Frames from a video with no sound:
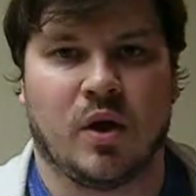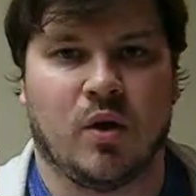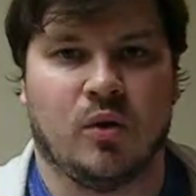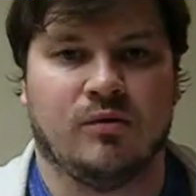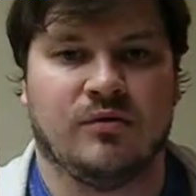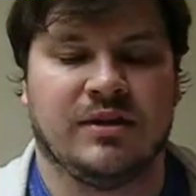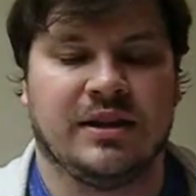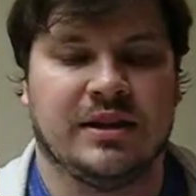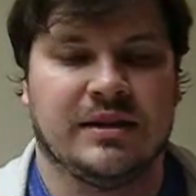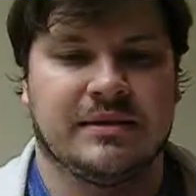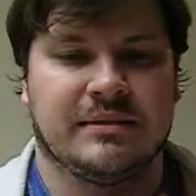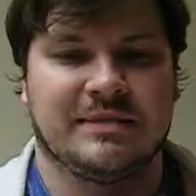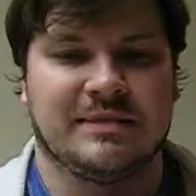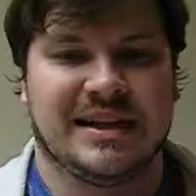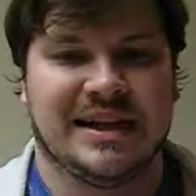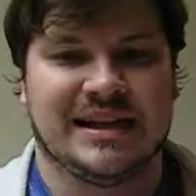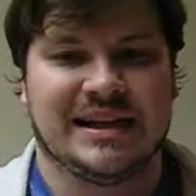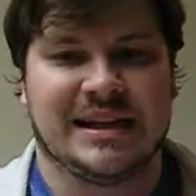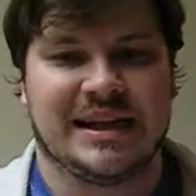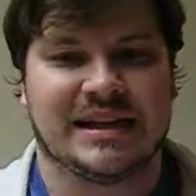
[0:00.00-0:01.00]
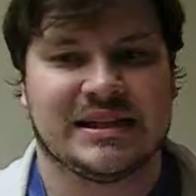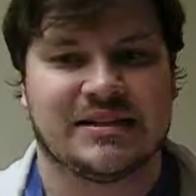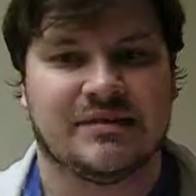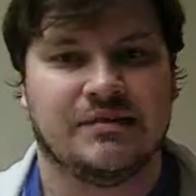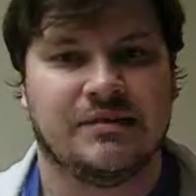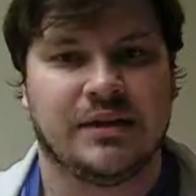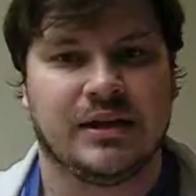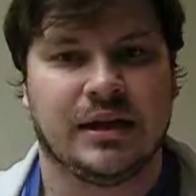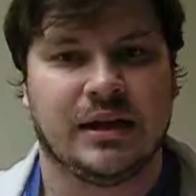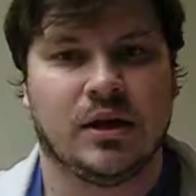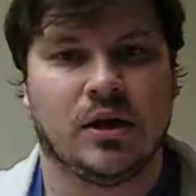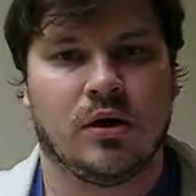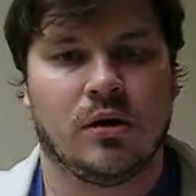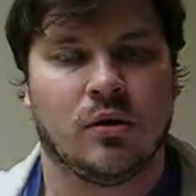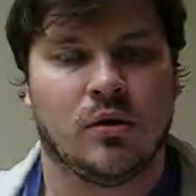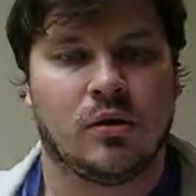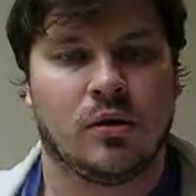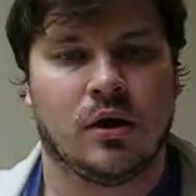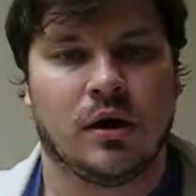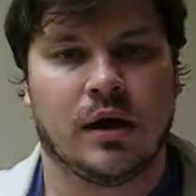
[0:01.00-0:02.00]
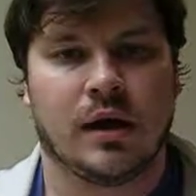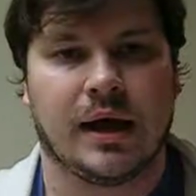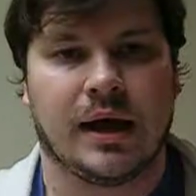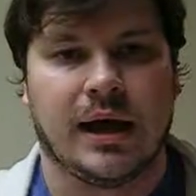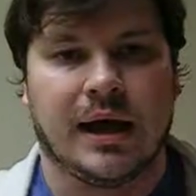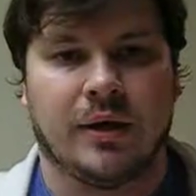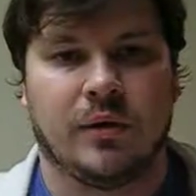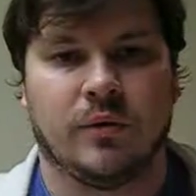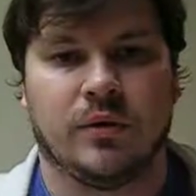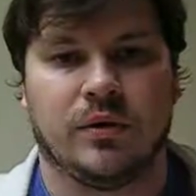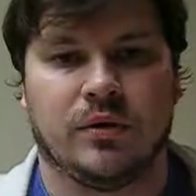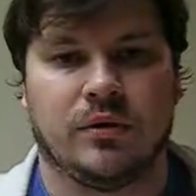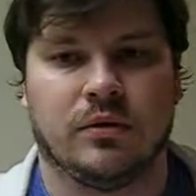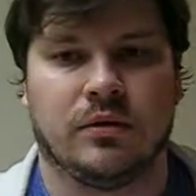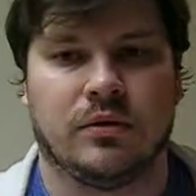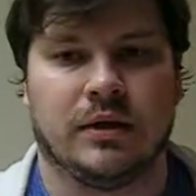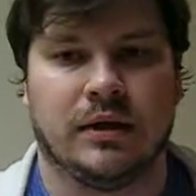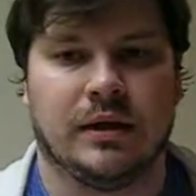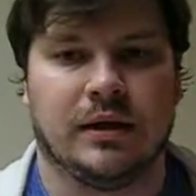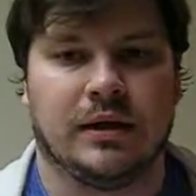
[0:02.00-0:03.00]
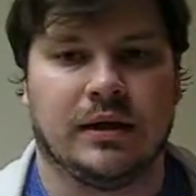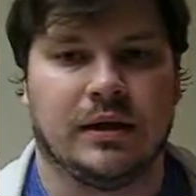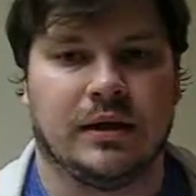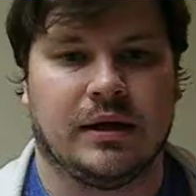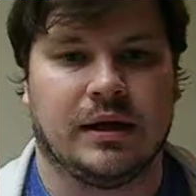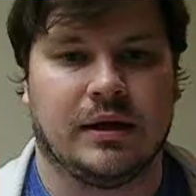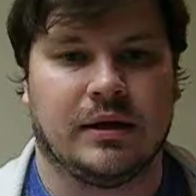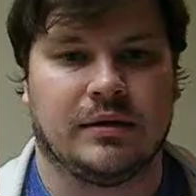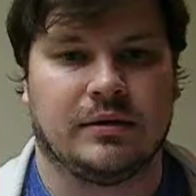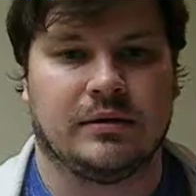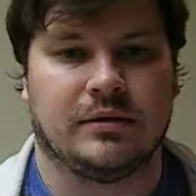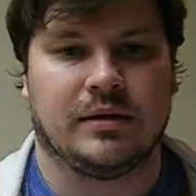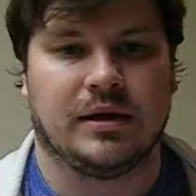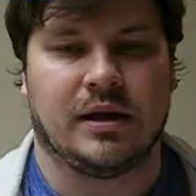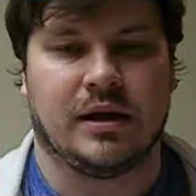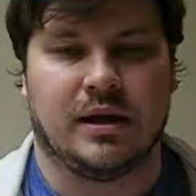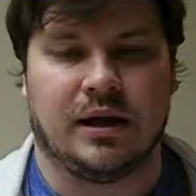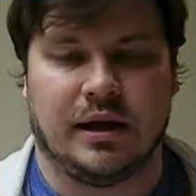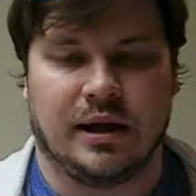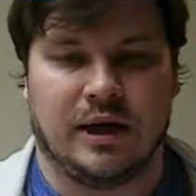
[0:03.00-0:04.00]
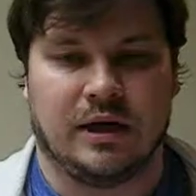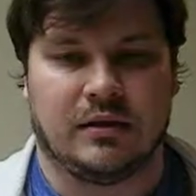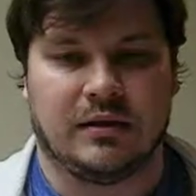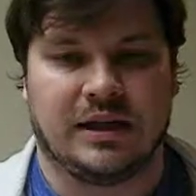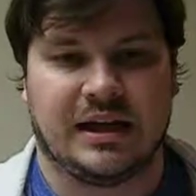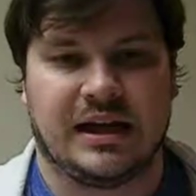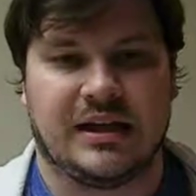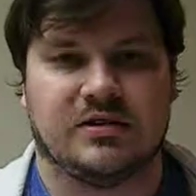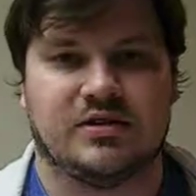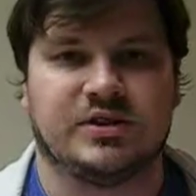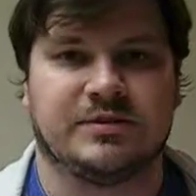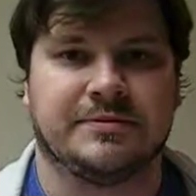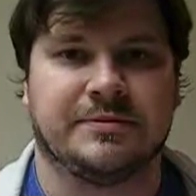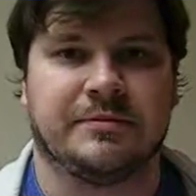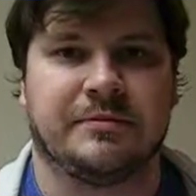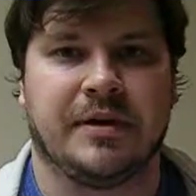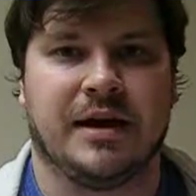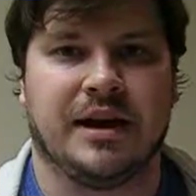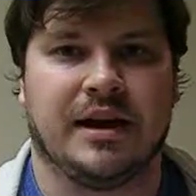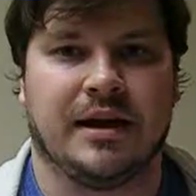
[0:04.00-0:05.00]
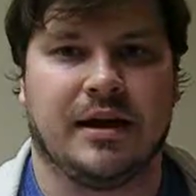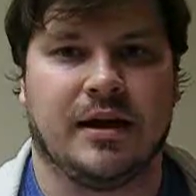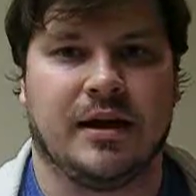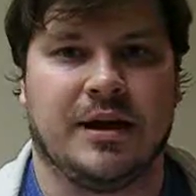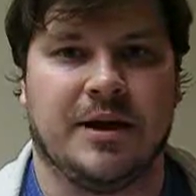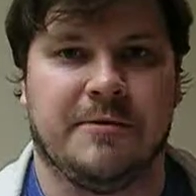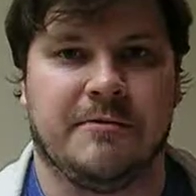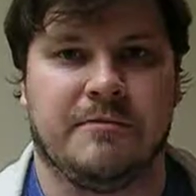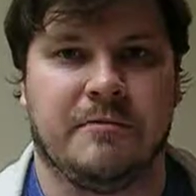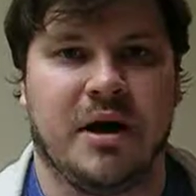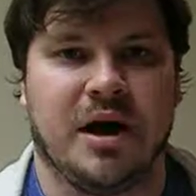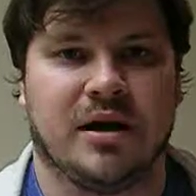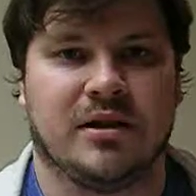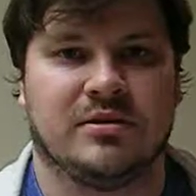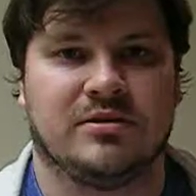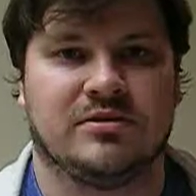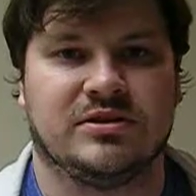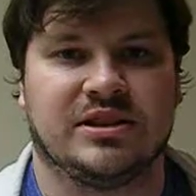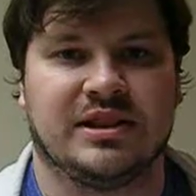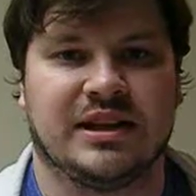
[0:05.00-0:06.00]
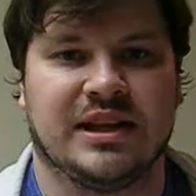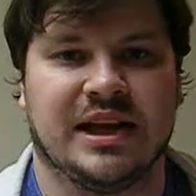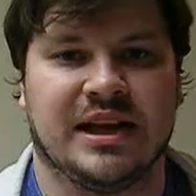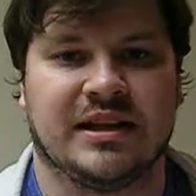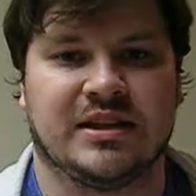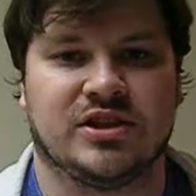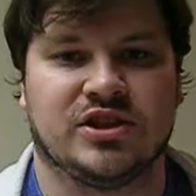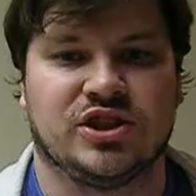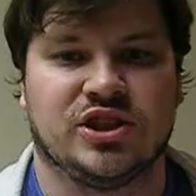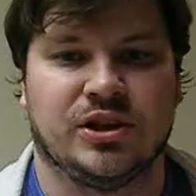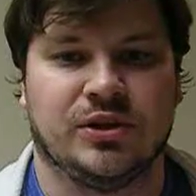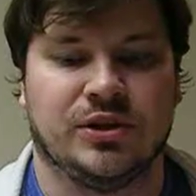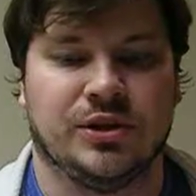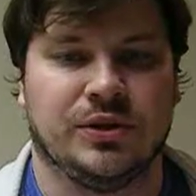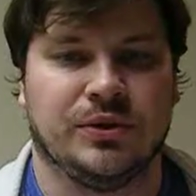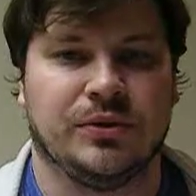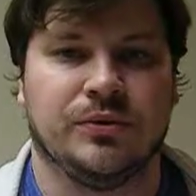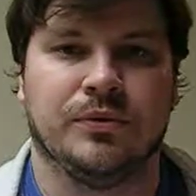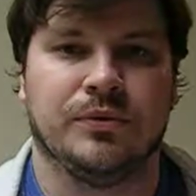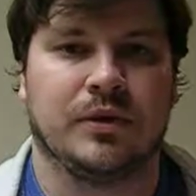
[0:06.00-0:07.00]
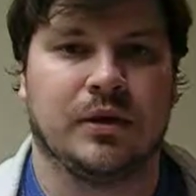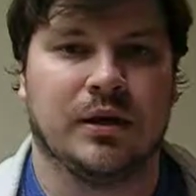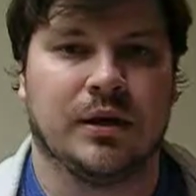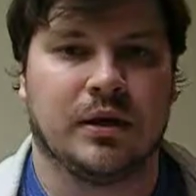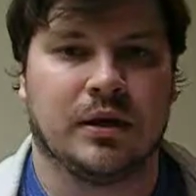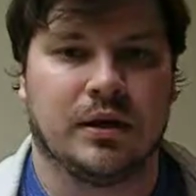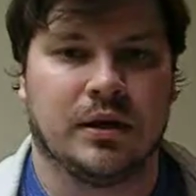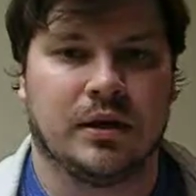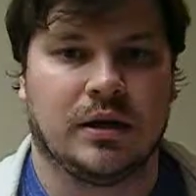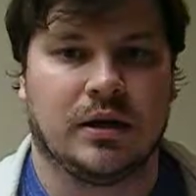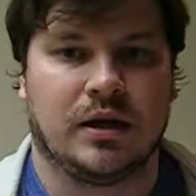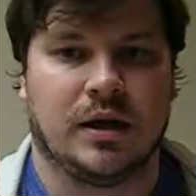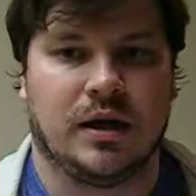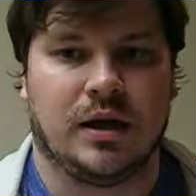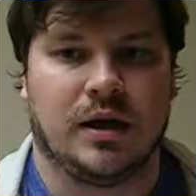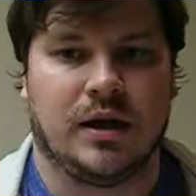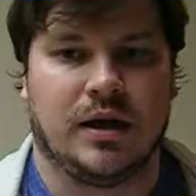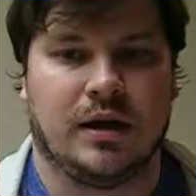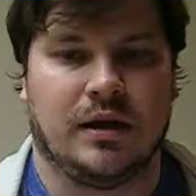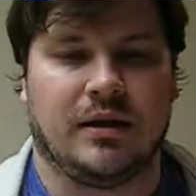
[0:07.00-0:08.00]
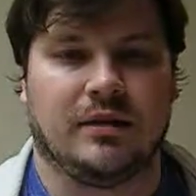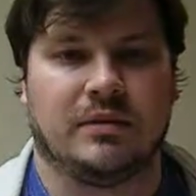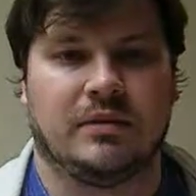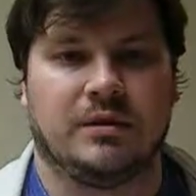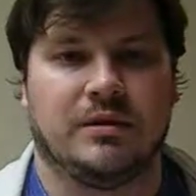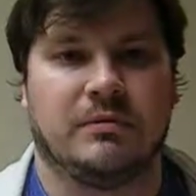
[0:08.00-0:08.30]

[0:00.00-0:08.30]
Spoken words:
Hopefully in my next video I'll get out some of my models and kind of show you a